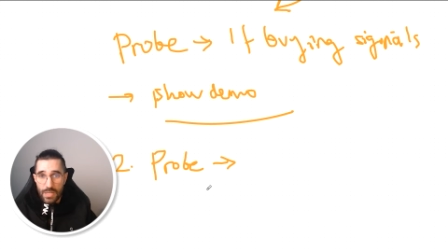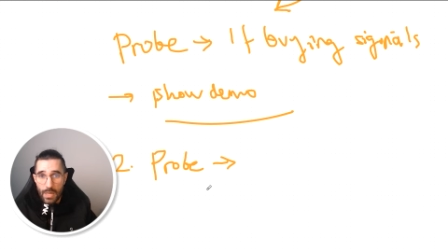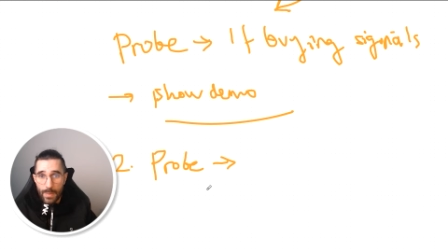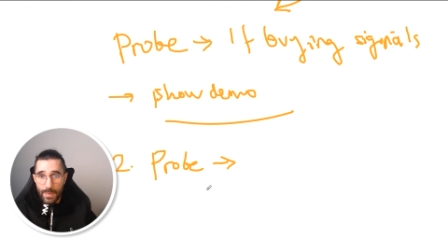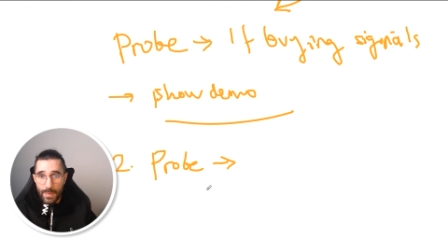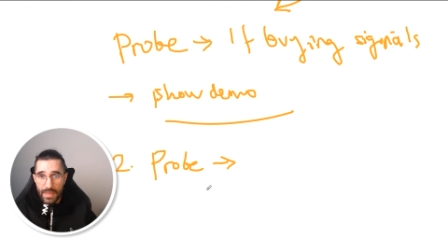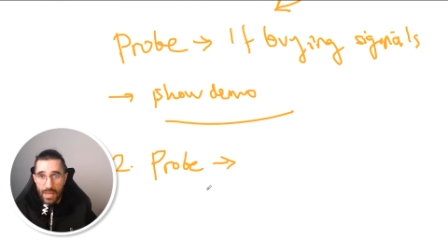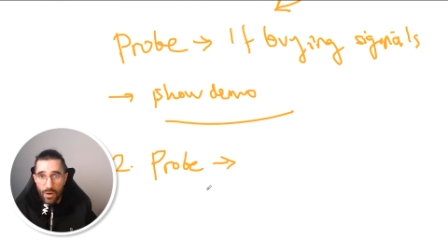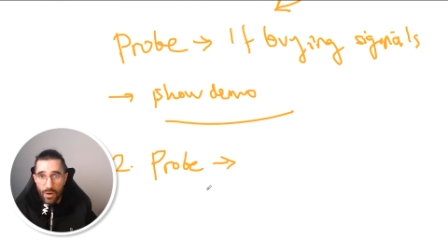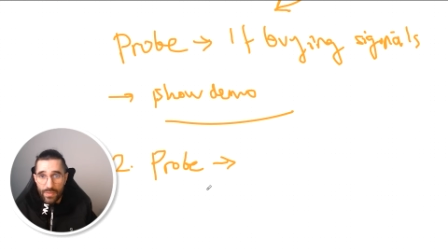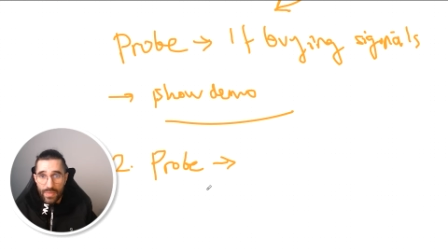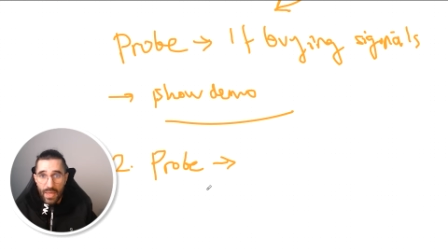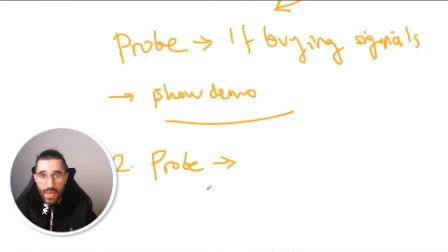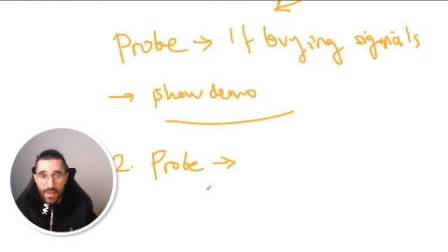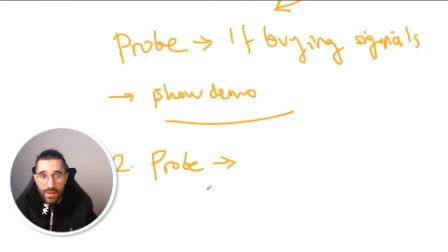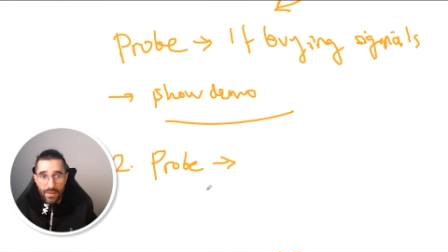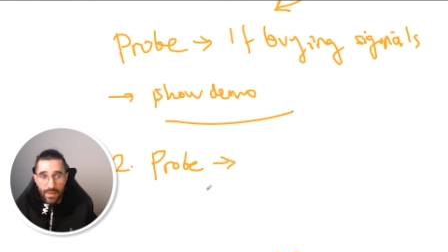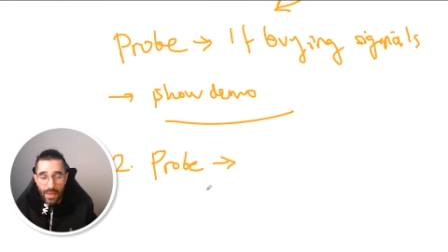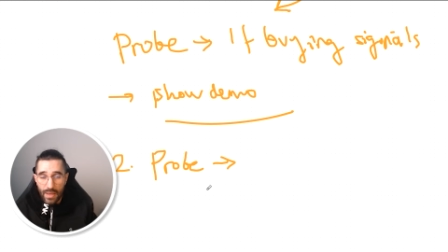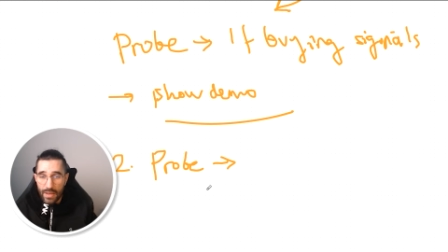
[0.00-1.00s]
you can tell me there
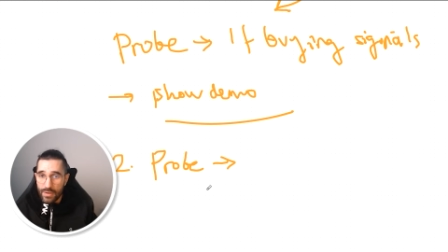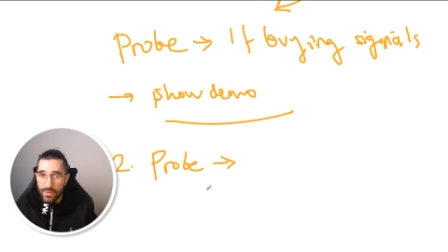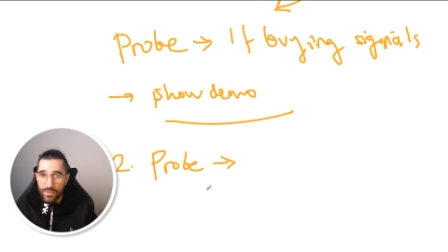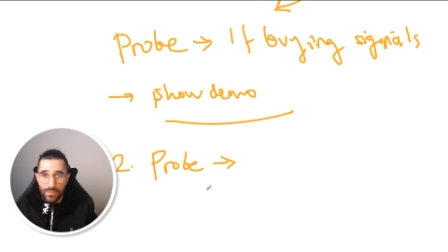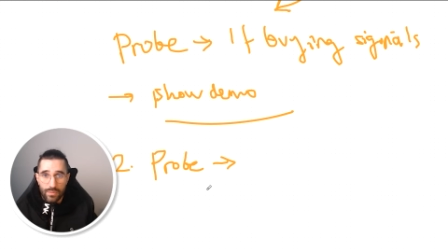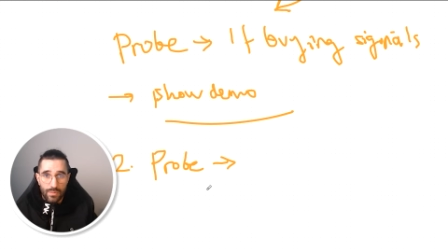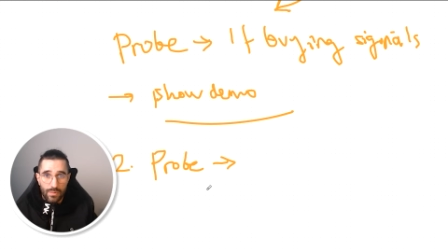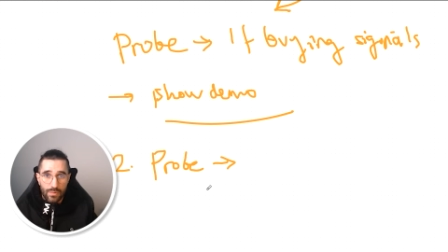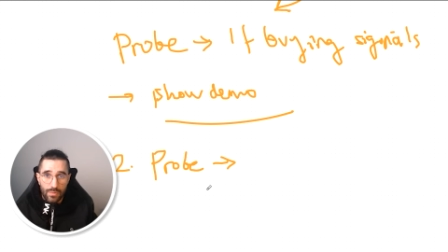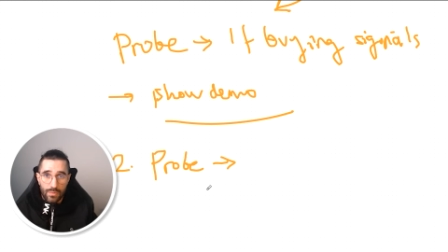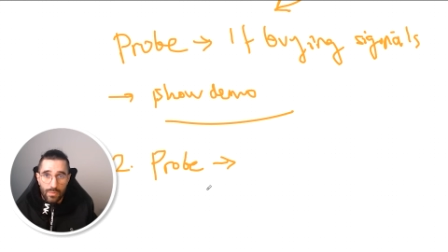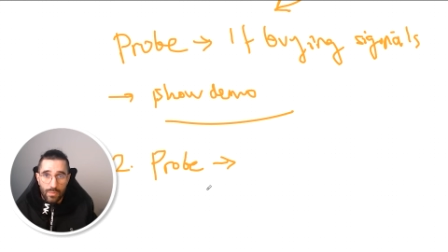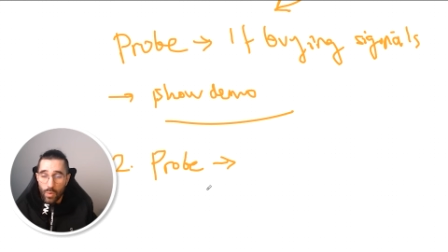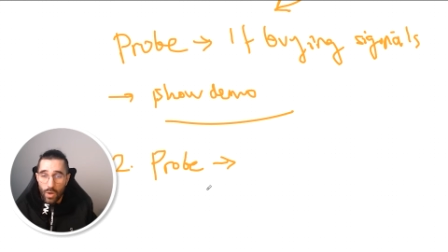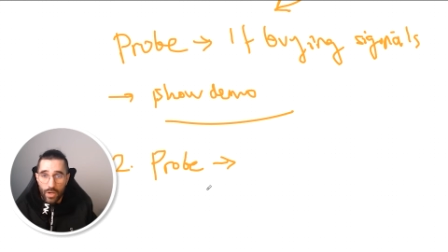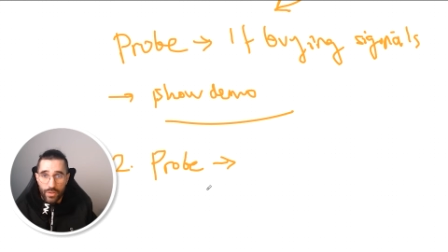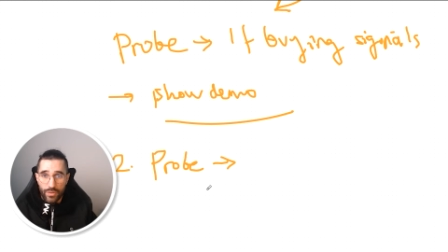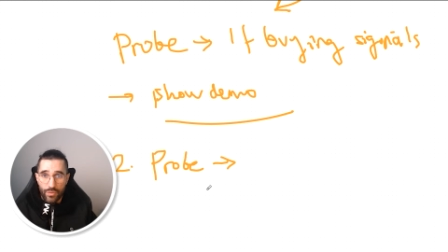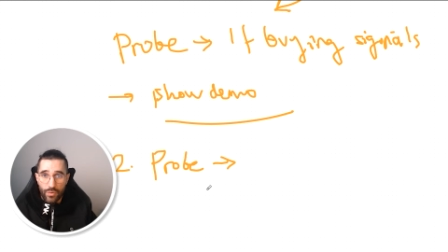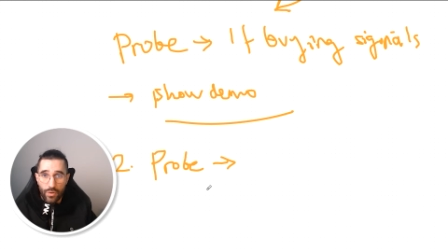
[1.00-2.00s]
and then, and we'll
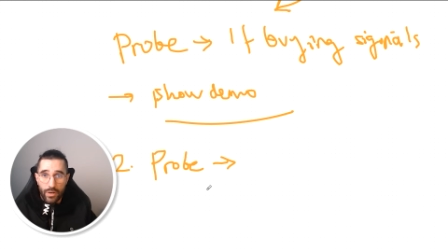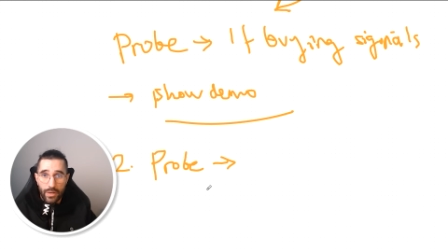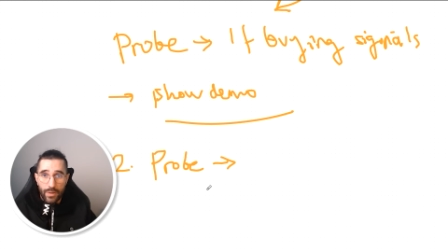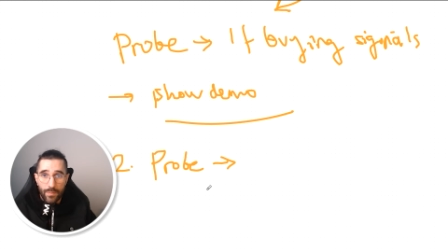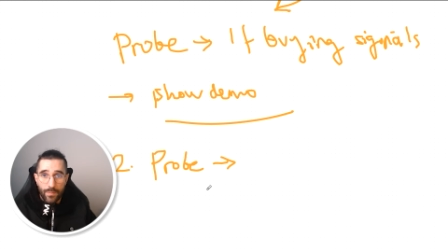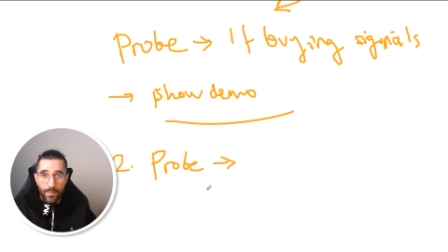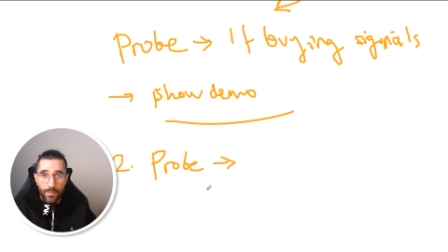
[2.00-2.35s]
work through it.